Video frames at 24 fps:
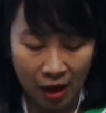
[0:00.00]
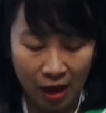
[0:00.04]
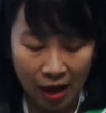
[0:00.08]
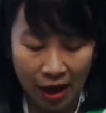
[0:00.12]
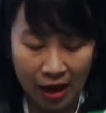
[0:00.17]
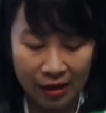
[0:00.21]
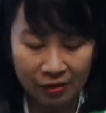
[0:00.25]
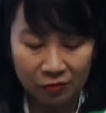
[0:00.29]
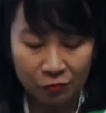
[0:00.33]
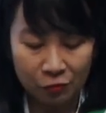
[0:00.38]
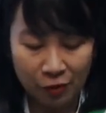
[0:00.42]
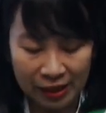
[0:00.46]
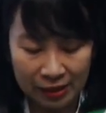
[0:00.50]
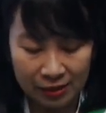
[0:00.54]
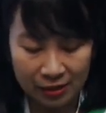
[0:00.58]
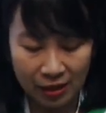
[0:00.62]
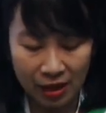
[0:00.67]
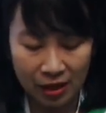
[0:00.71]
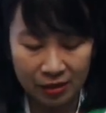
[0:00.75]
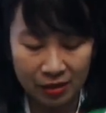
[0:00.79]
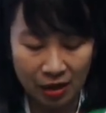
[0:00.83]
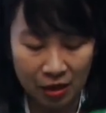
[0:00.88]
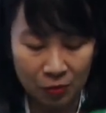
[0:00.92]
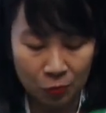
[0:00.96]
and rendered
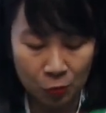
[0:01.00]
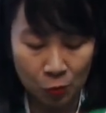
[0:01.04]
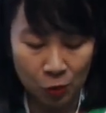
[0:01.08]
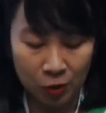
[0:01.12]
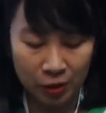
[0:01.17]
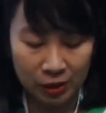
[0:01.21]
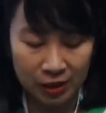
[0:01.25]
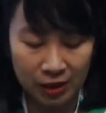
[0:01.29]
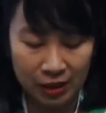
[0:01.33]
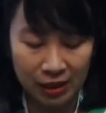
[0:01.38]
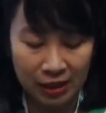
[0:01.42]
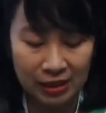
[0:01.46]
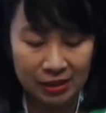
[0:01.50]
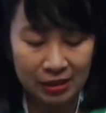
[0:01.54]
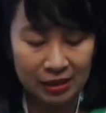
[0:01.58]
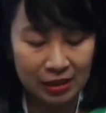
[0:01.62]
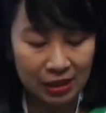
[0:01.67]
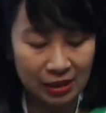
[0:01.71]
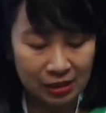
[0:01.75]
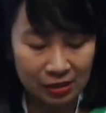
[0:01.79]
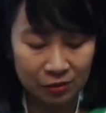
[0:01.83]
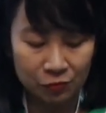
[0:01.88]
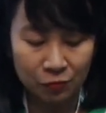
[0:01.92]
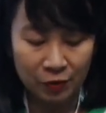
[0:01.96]
an award in
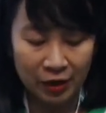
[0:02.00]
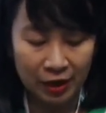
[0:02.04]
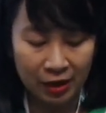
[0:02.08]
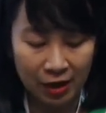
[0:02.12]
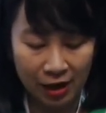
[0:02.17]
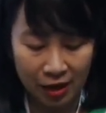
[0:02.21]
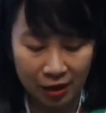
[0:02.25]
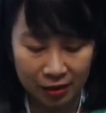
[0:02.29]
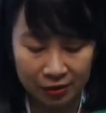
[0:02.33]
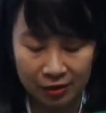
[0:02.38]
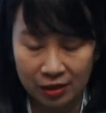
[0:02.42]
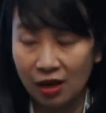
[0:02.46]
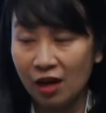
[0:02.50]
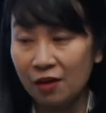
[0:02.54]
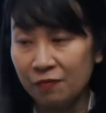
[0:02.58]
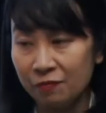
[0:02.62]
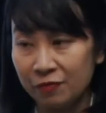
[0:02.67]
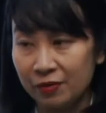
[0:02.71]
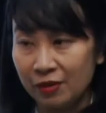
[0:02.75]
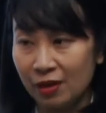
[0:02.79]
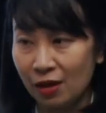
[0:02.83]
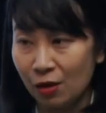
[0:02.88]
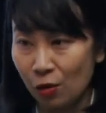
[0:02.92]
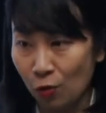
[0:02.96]
disregard of
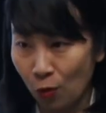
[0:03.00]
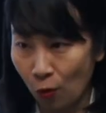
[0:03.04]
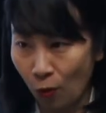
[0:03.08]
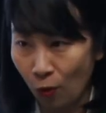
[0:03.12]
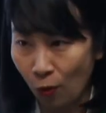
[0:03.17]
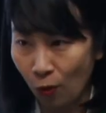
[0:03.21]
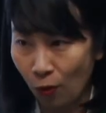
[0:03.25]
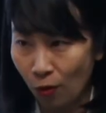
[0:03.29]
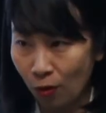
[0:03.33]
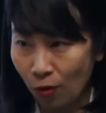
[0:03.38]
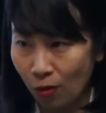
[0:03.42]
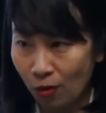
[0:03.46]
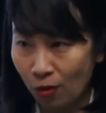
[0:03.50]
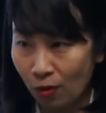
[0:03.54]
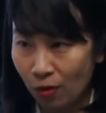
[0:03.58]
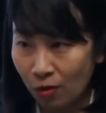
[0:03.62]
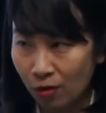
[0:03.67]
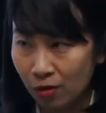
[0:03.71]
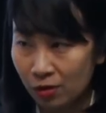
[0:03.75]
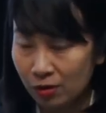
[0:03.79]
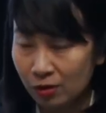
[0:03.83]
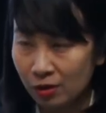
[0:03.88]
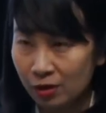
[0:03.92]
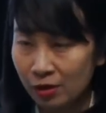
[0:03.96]
the law.
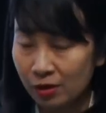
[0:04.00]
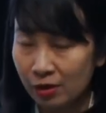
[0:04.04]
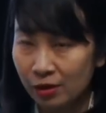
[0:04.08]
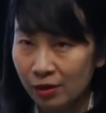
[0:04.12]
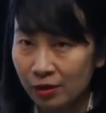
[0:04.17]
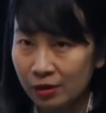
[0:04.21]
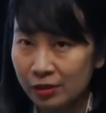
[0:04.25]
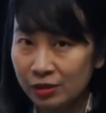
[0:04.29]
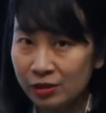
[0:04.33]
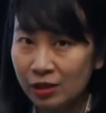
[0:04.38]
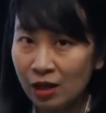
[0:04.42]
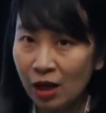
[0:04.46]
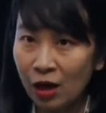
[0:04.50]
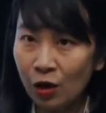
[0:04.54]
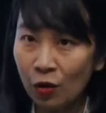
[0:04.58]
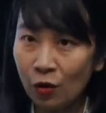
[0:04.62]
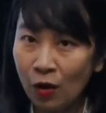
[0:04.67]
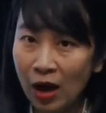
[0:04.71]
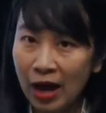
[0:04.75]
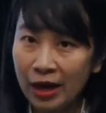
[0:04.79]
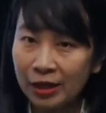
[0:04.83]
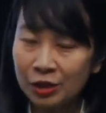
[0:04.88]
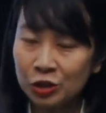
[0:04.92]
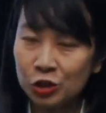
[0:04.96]
So
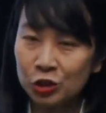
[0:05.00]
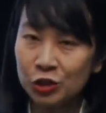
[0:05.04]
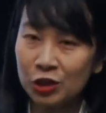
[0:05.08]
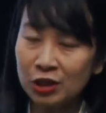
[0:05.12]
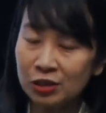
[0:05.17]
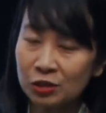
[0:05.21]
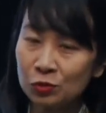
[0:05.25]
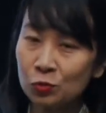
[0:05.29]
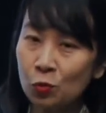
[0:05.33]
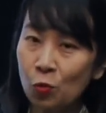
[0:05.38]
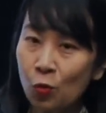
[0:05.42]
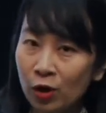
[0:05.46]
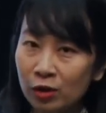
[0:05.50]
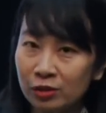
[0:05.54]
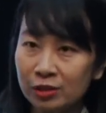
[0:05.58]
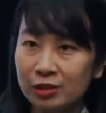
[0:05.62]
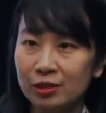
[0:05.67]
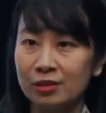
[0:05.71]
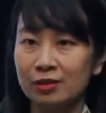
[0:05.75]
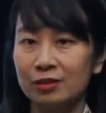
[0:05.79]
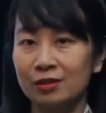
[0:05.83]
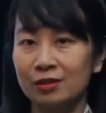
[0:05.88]
I just quote